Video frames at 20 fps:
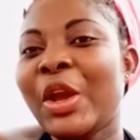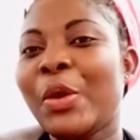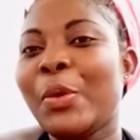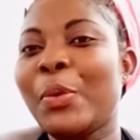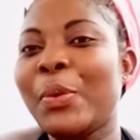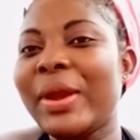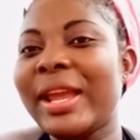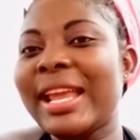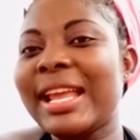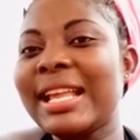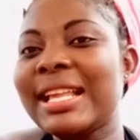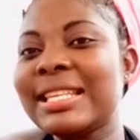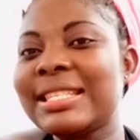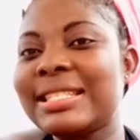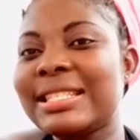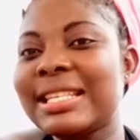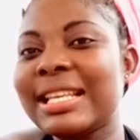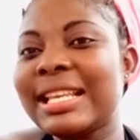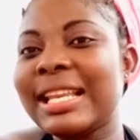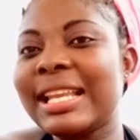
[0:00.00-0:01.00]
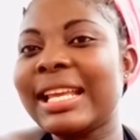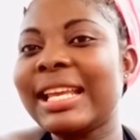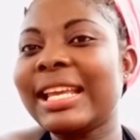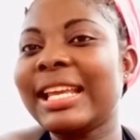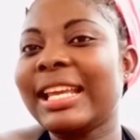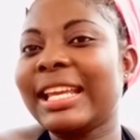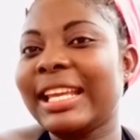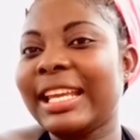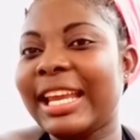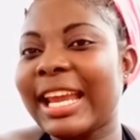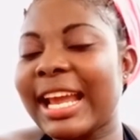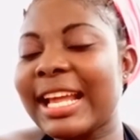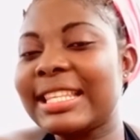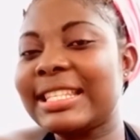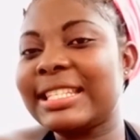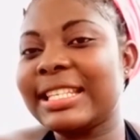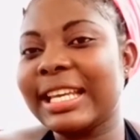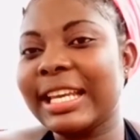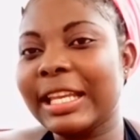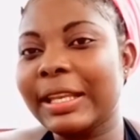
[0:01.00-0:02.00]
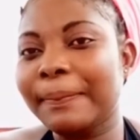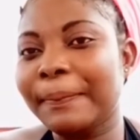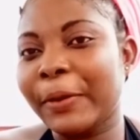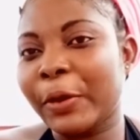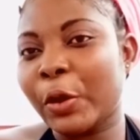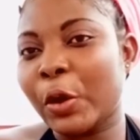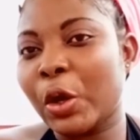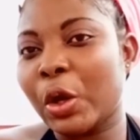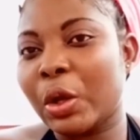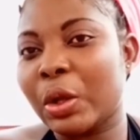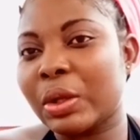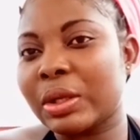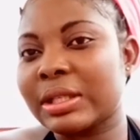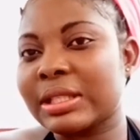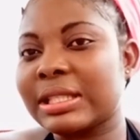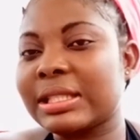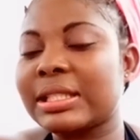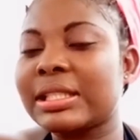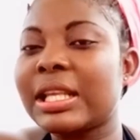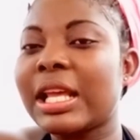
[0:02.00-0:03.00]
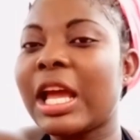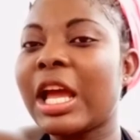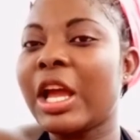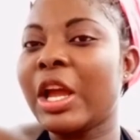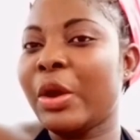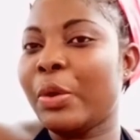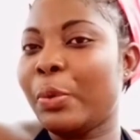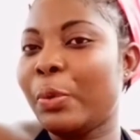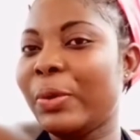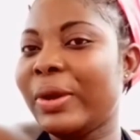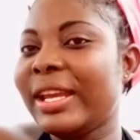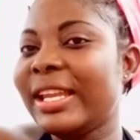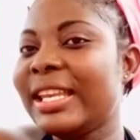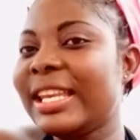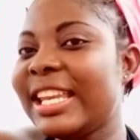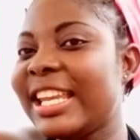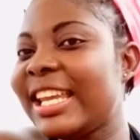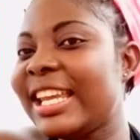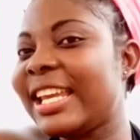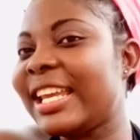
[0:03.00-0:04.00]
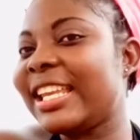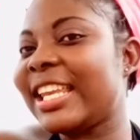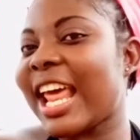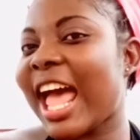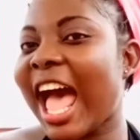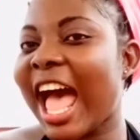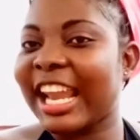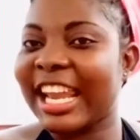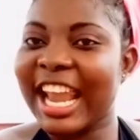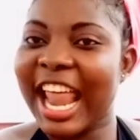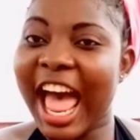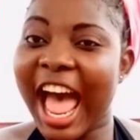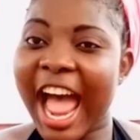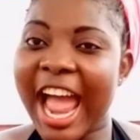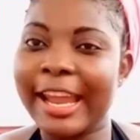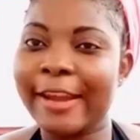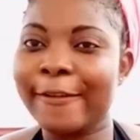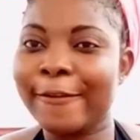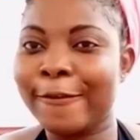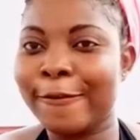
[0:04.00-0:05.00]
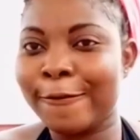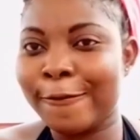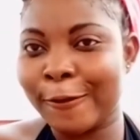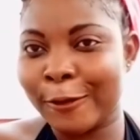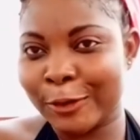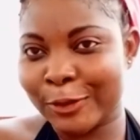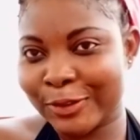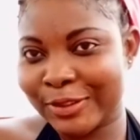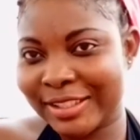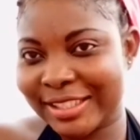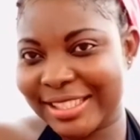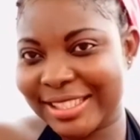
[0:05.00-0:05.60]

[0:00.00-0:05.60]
We easily get in because we need an iPhone.